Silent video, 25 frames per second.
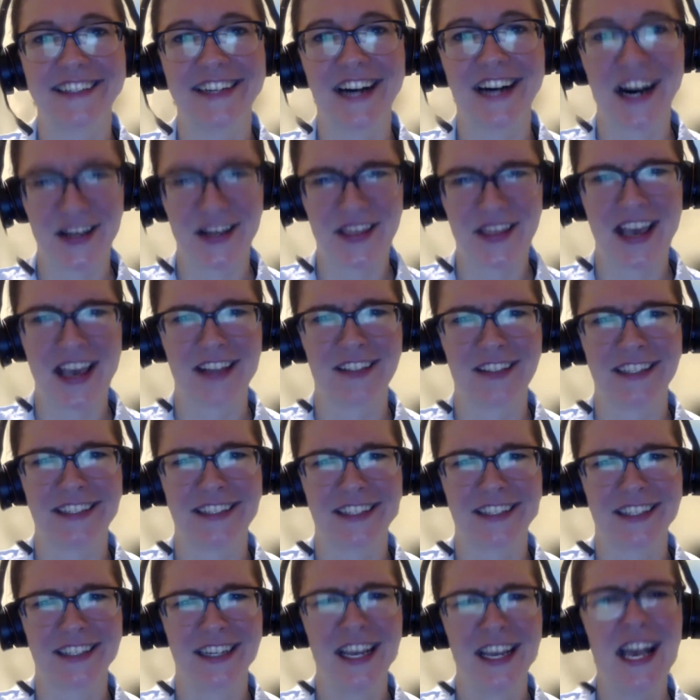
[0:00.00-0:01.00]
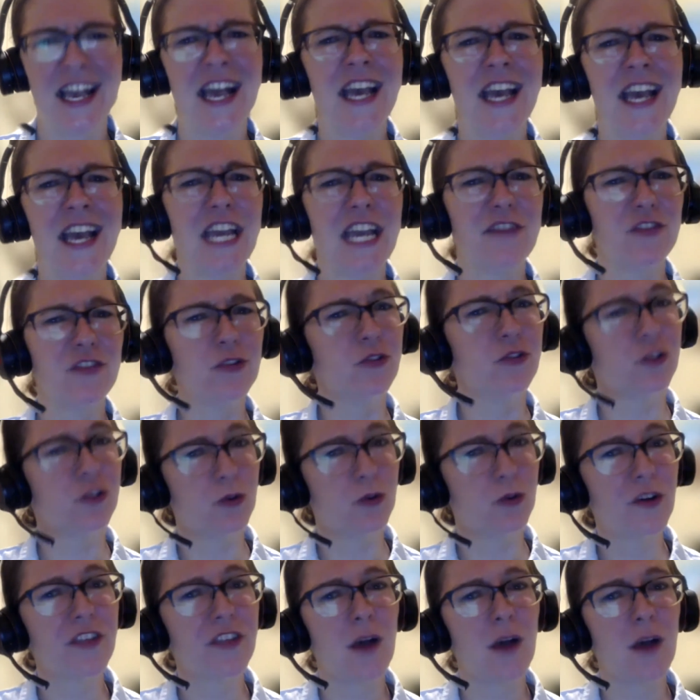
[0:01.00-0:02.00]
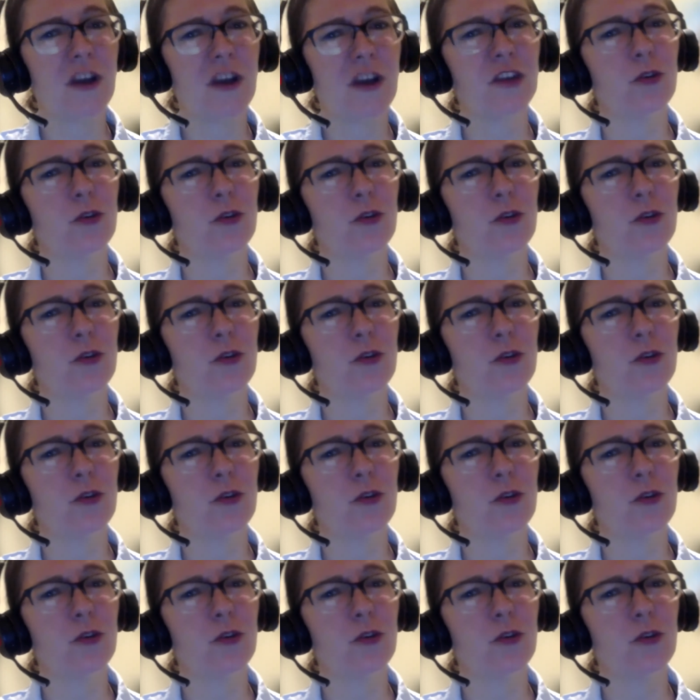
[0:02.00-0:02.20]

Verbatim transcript: on that link. If you do it that way,